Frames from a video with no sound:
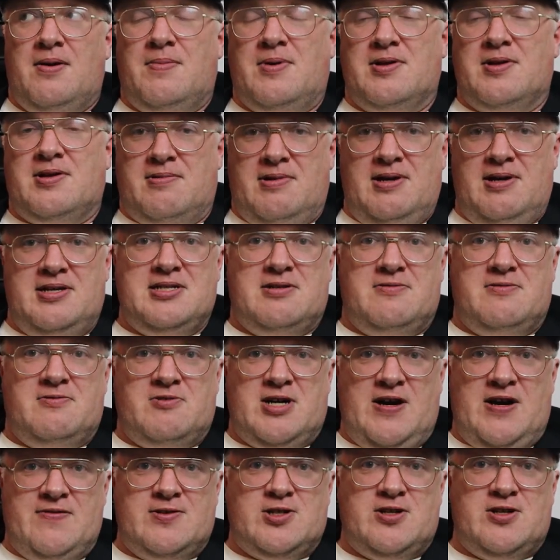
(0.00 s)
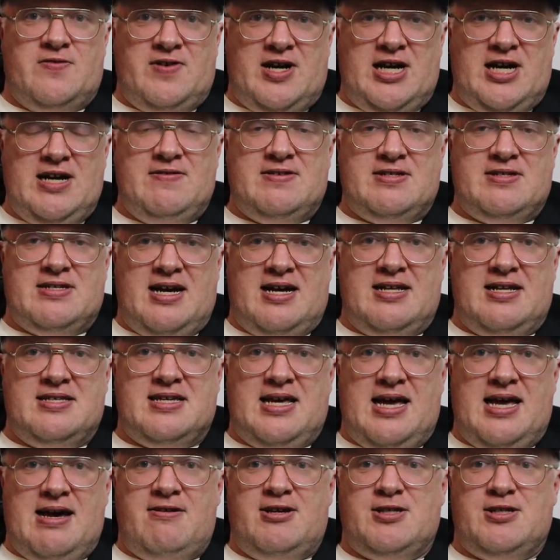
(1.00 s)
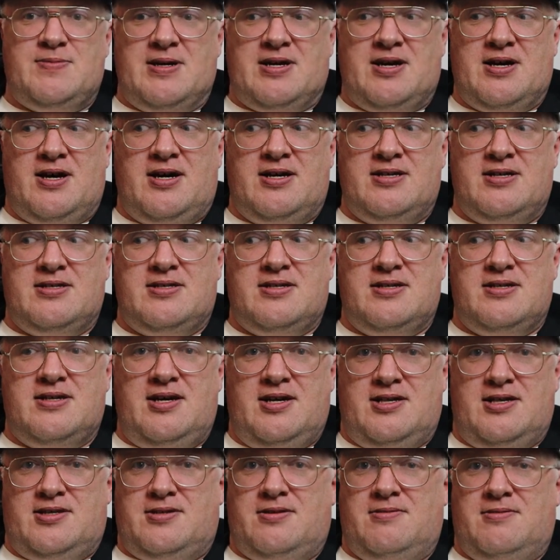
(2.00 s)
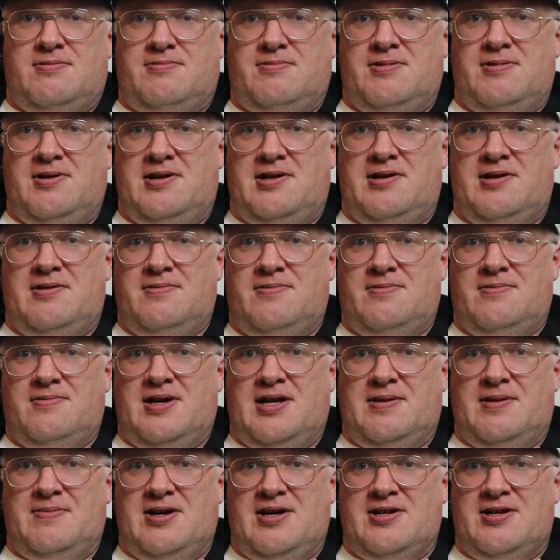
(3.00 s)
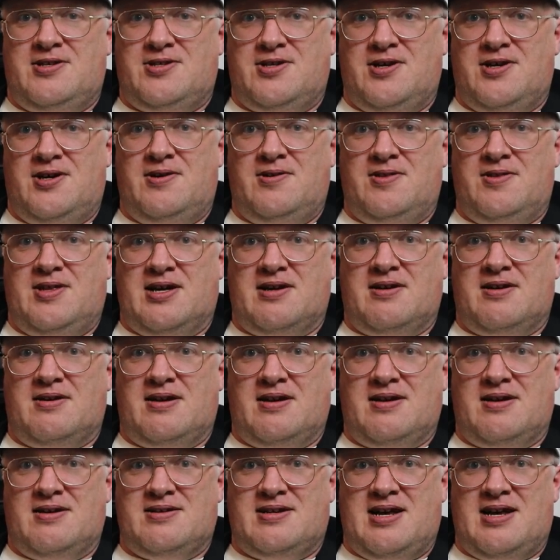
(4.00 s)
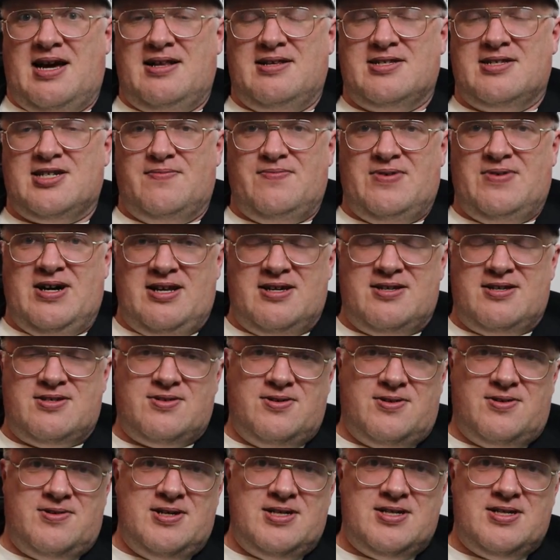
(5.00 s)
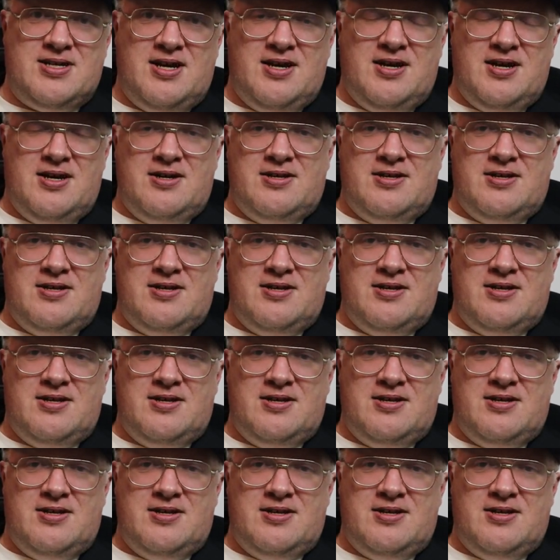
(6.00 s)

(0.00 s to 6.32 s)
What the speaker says: But the reason Drive to Survive stands out is because it's a really well-made show that tells compelling stories.